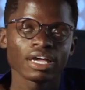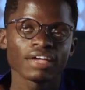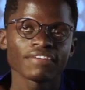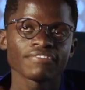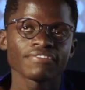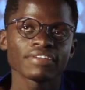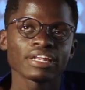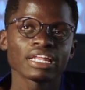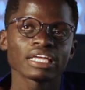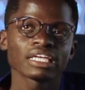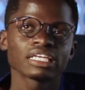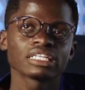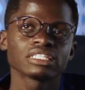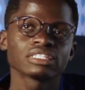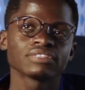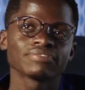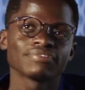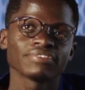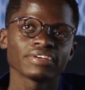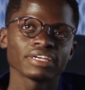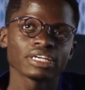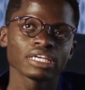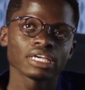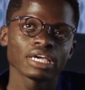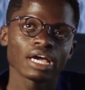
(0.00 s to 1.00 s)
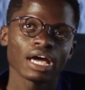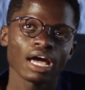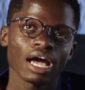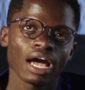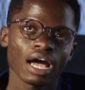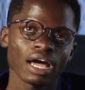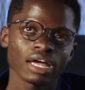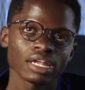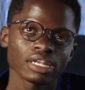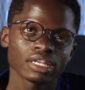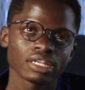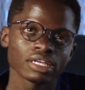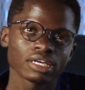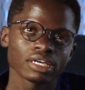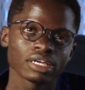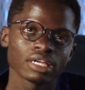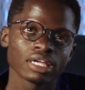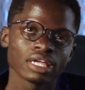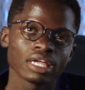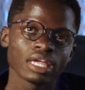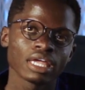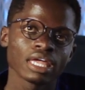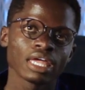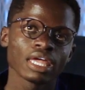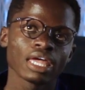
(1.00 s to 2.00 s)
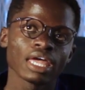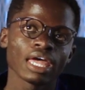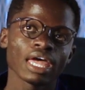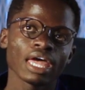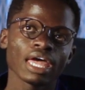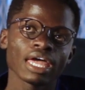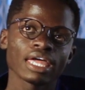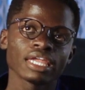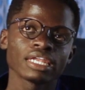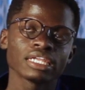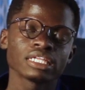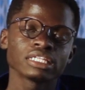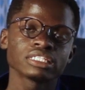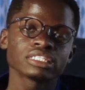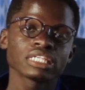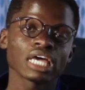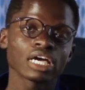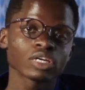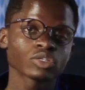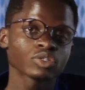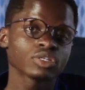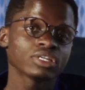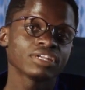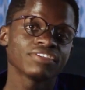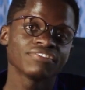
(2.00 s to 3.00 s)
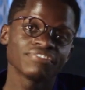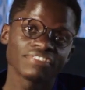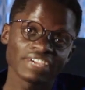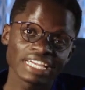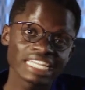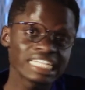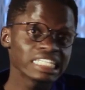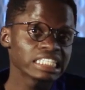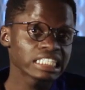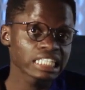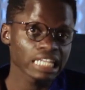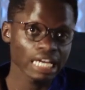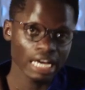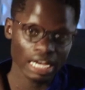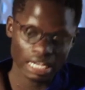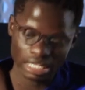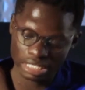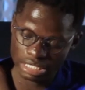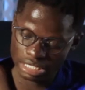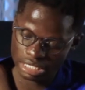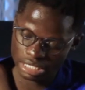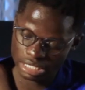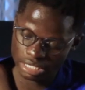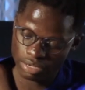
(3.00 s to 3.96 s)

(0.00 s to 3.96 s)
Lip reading: I feel like it's very hard, and it's actually very scarce.